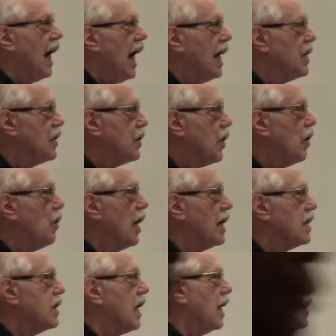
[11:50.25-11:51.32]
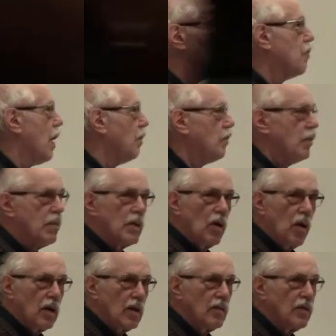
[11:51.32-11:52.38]
And so, as probably
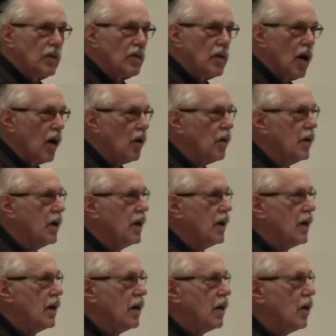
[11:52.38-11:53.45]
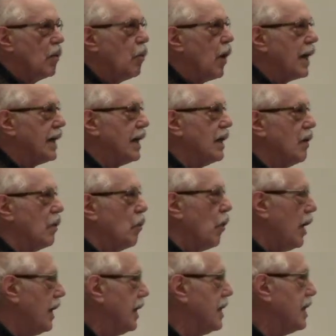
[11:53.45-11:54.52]
all of you know,
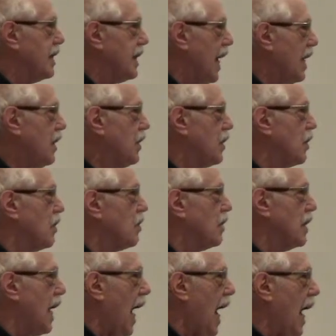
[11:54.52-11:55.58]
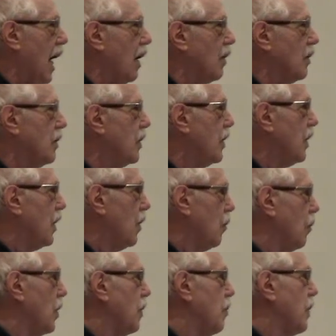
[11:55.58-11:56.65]
what is center now
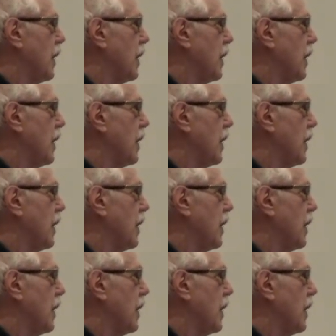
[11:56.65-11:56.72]
would have